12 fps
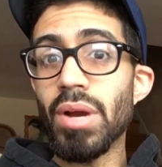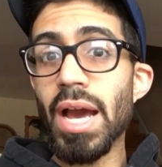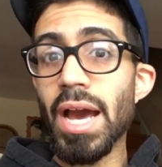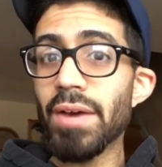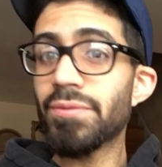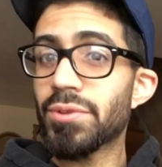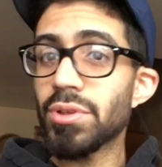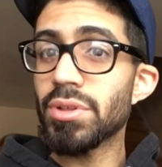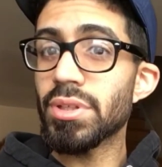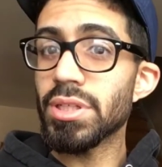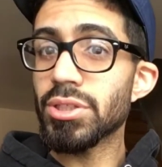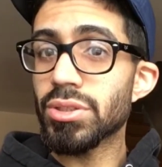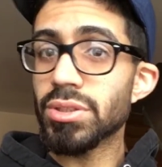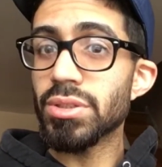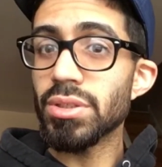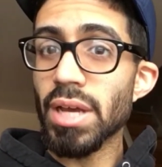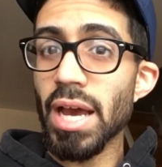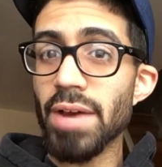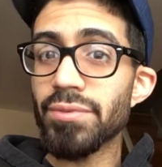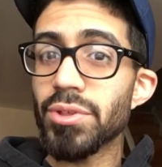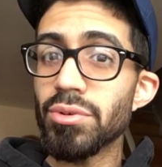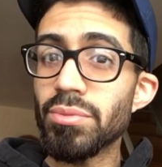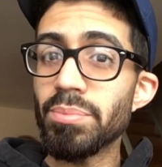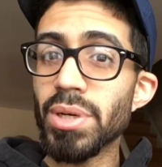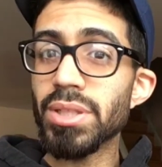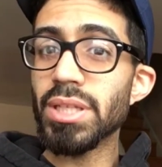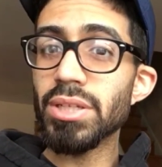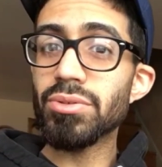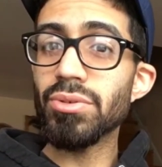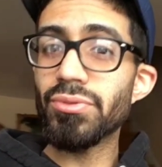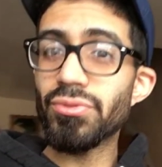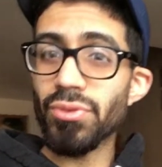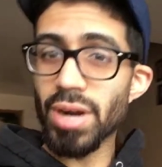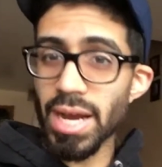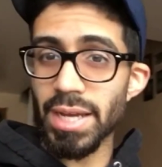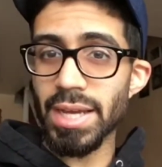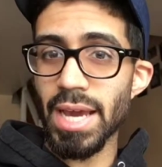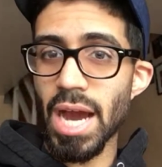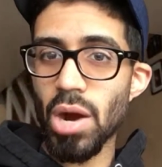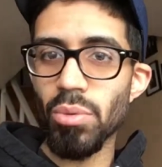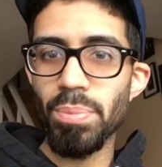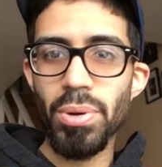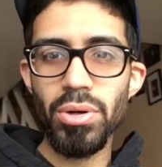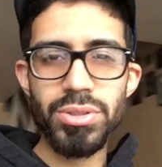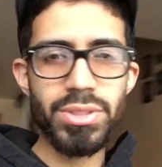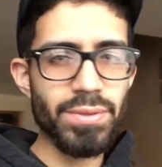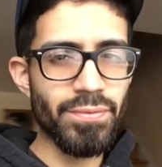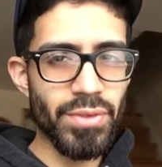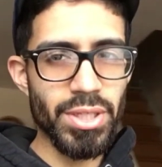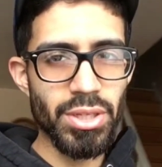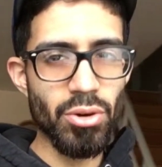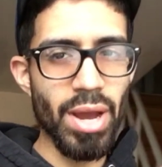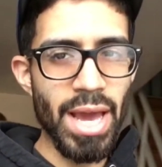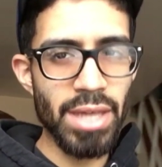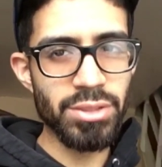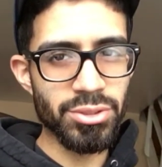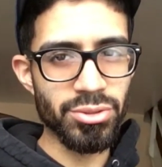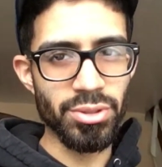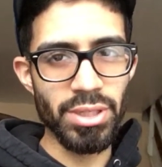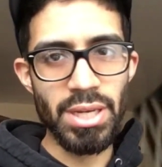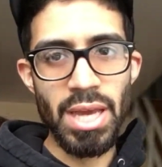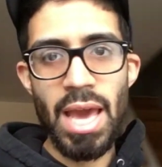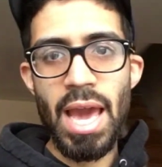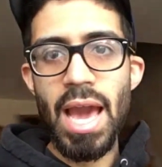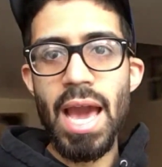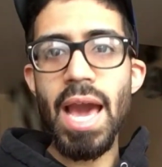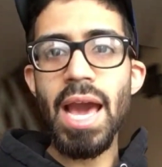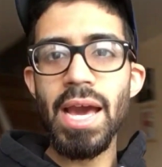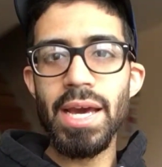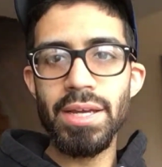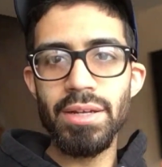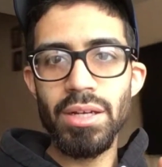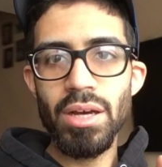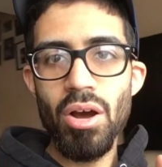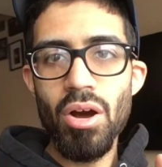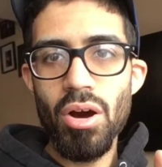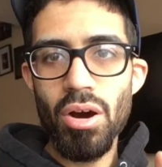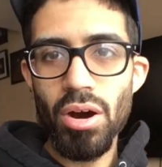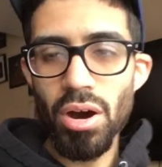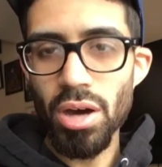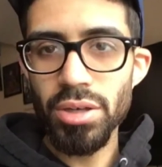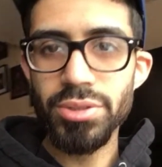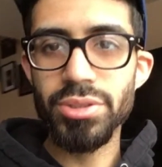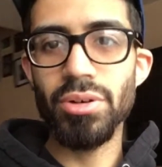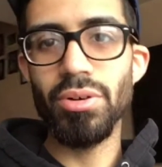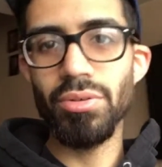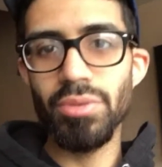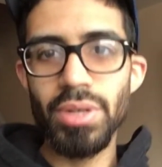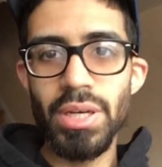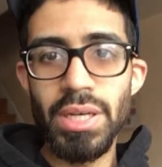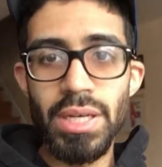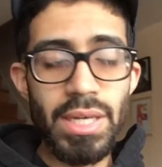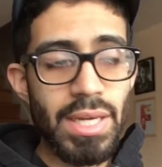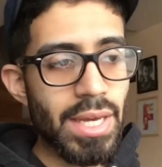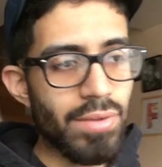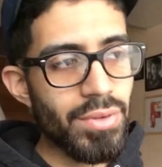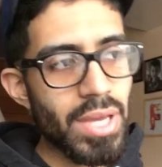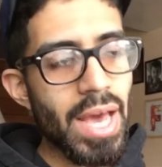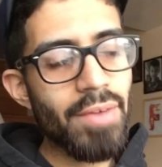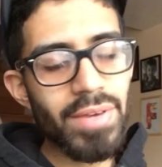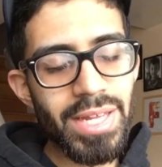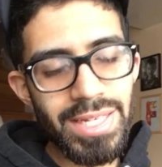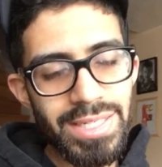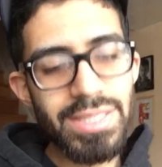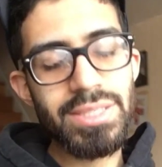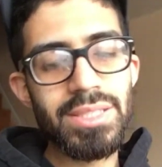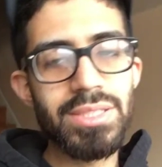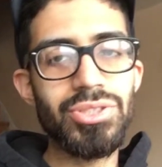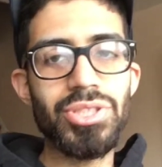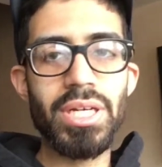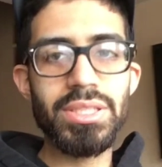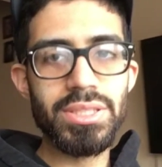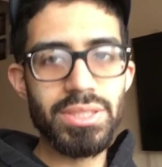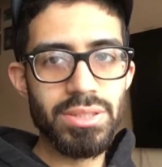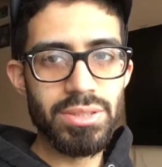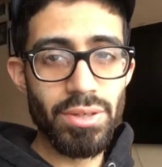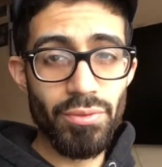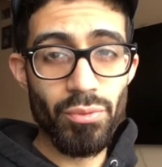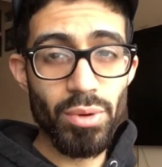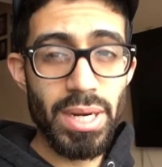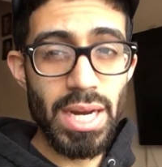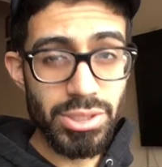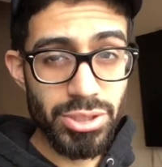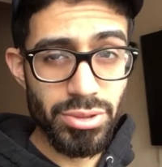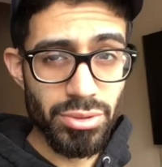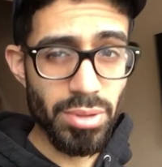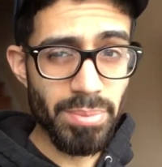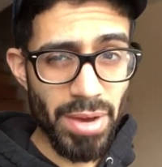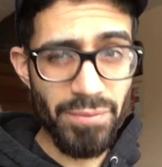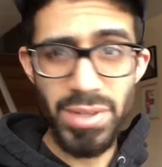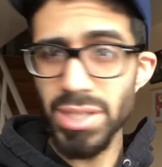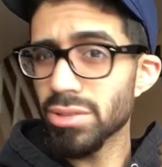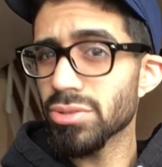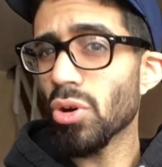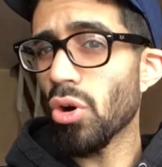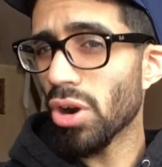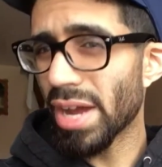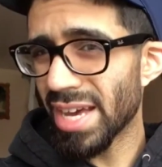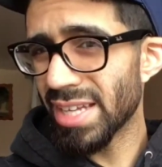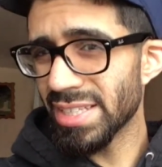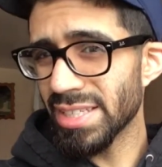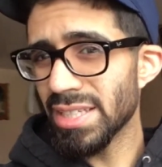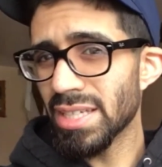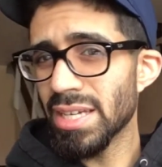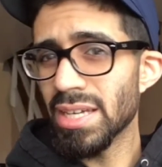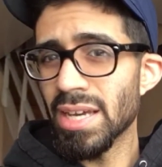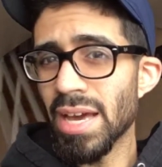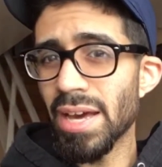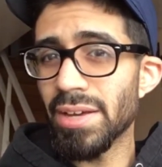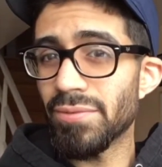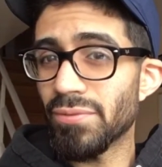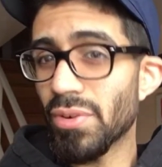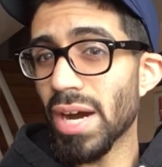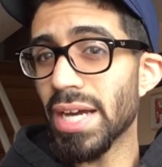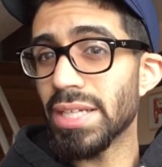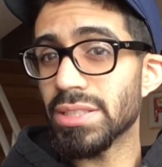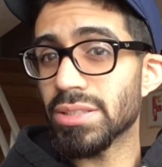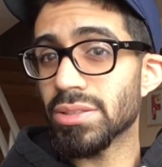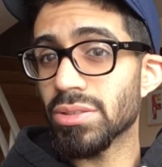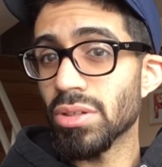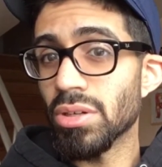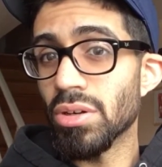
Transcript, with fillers: after this, after Monday through Friday, I will post a video answering. And also, if you have any suggestions of what I should do in my videos or any advice